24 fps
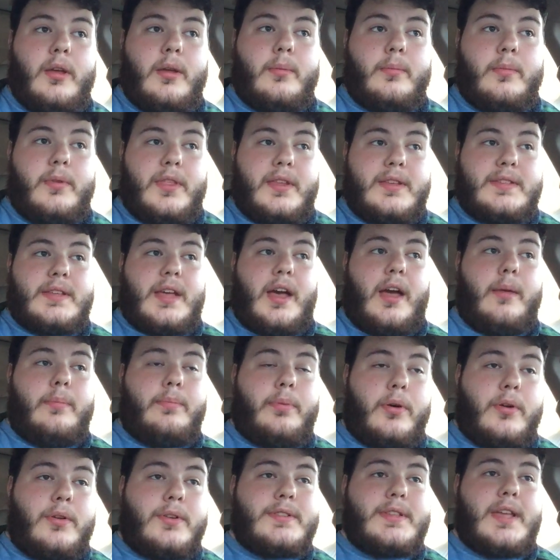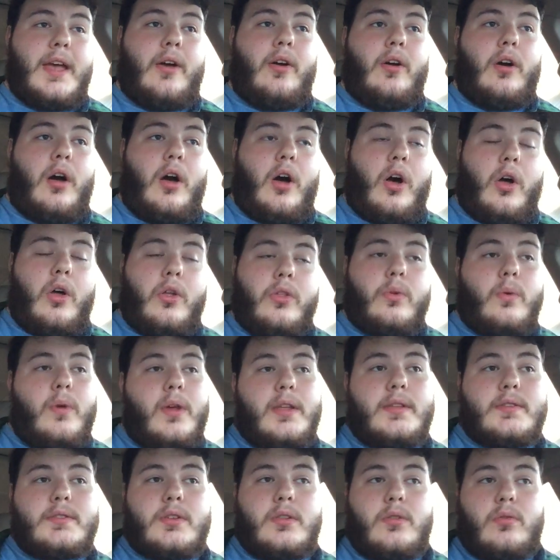But this guy pulls out all the way
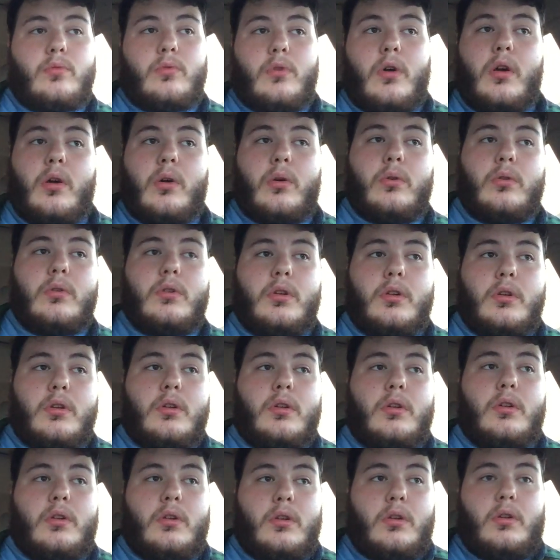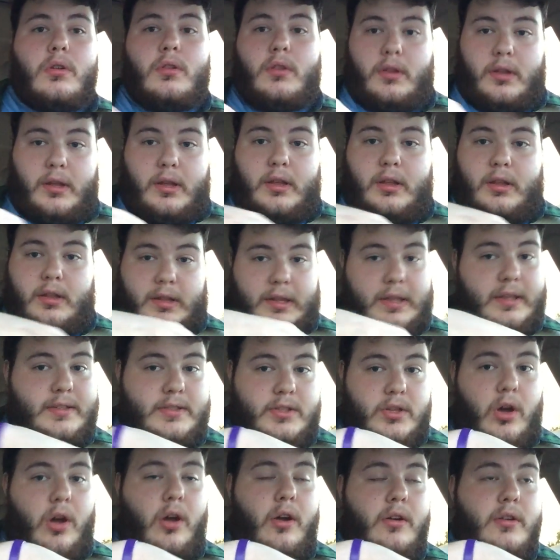into the road. Like, his
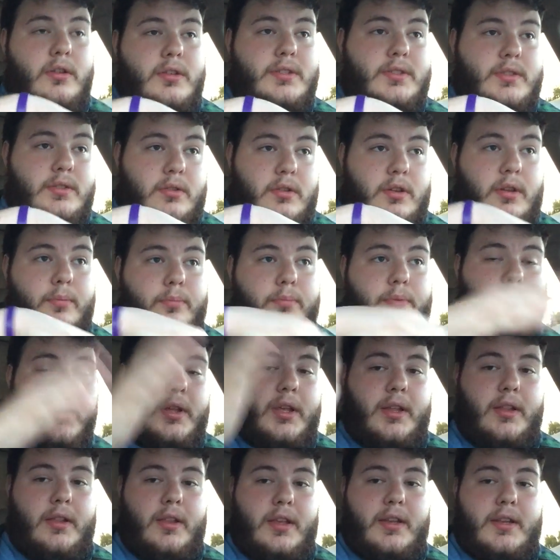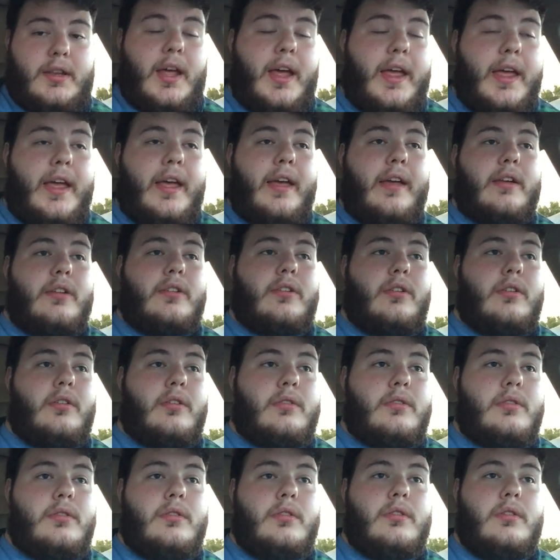car is completely
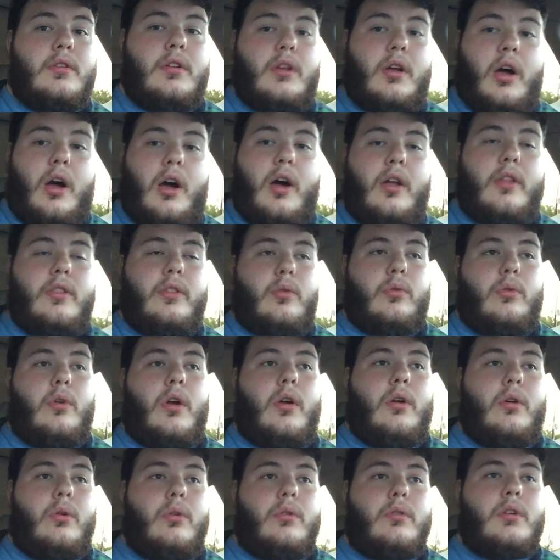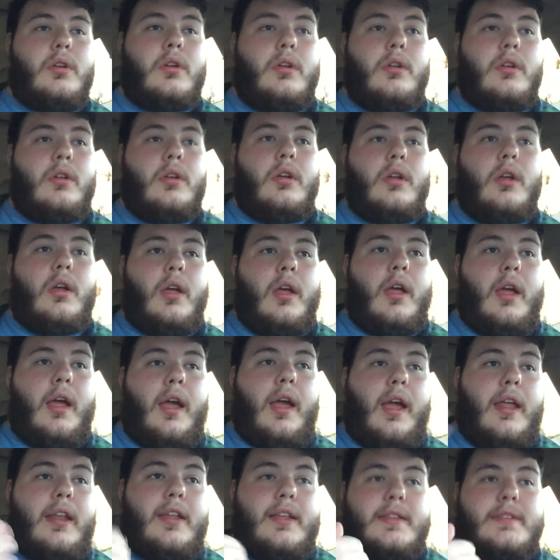diagonal on the road,
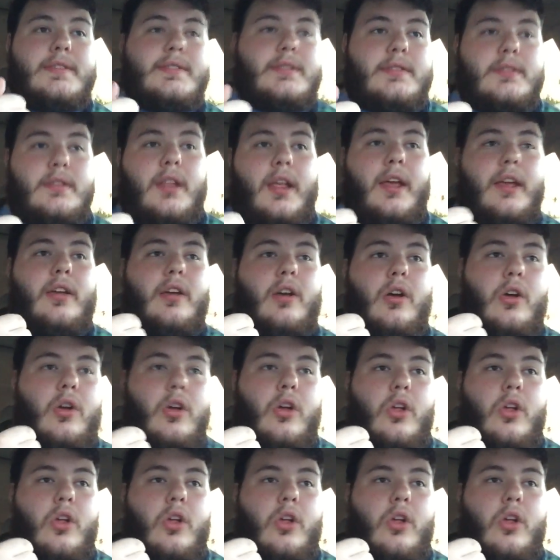and he's, like,